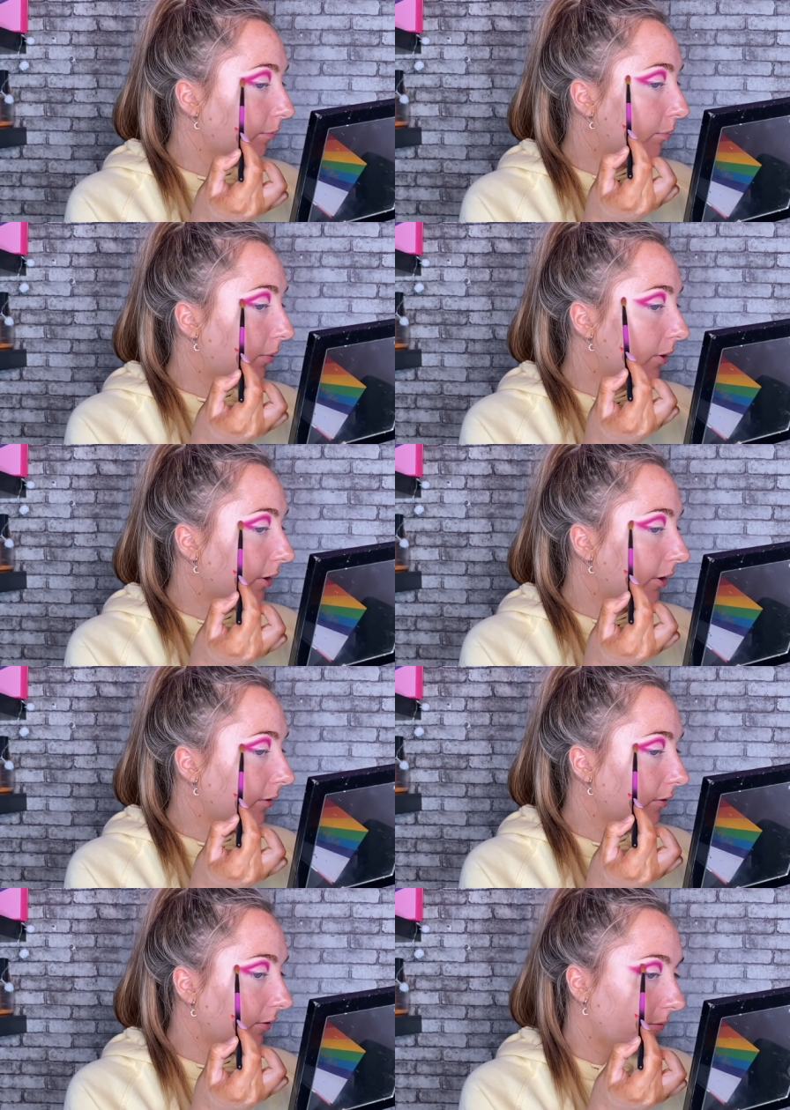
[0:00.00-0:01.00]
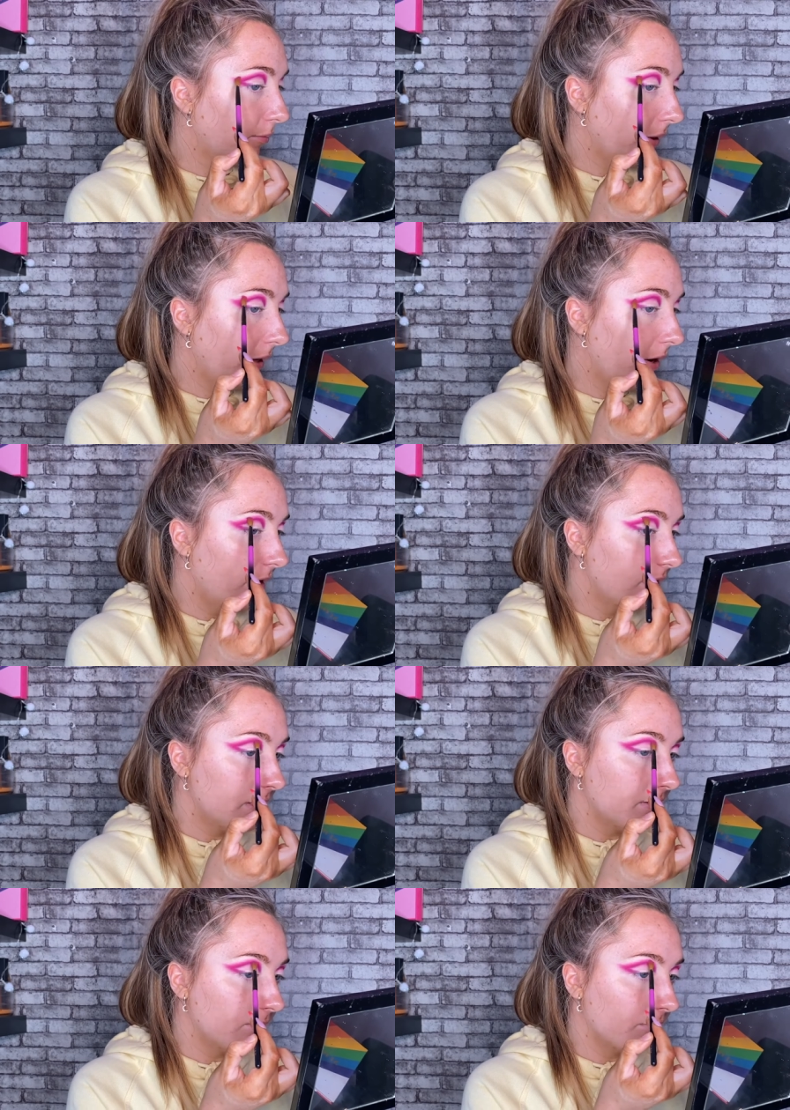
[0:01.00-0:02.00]
fuller,
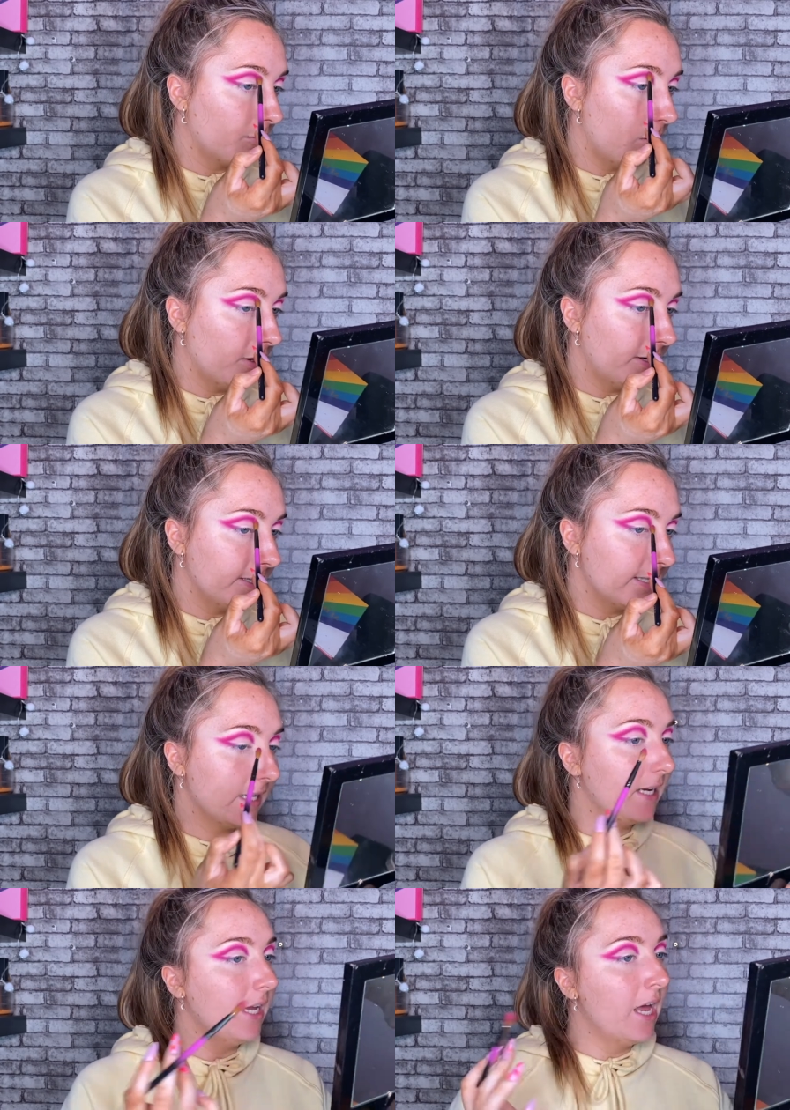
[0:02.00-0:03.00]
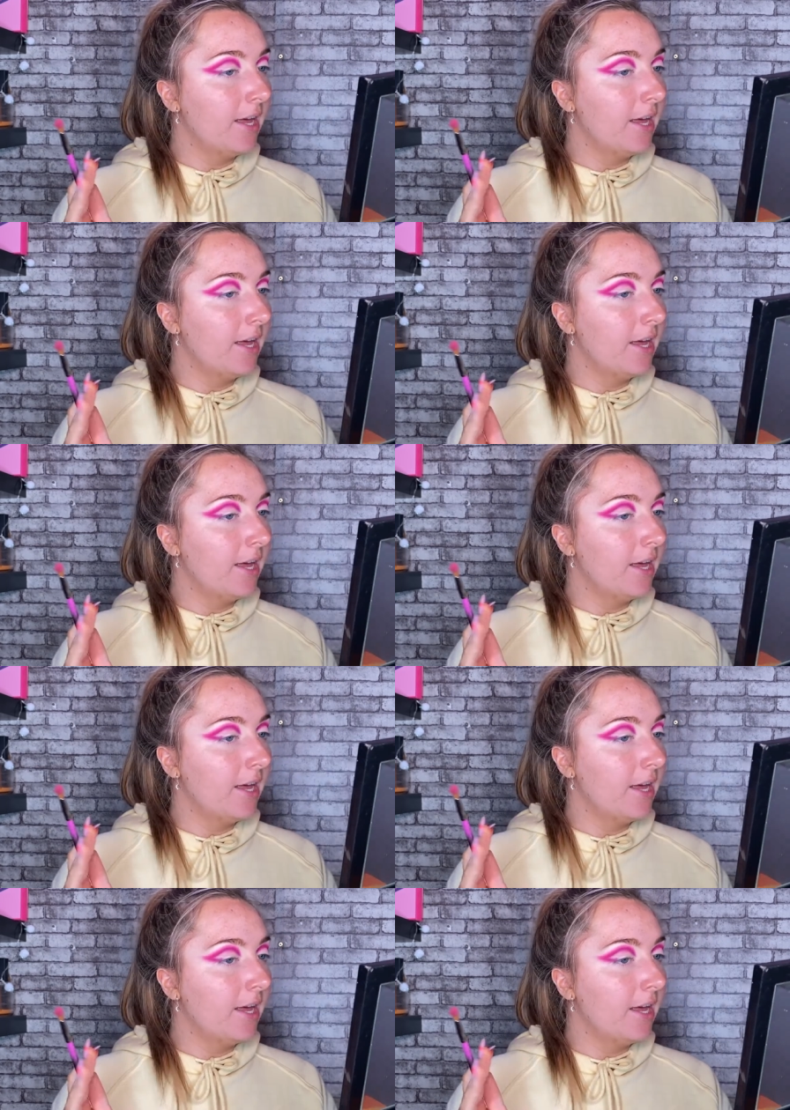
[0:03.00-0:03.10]
because from what I can see,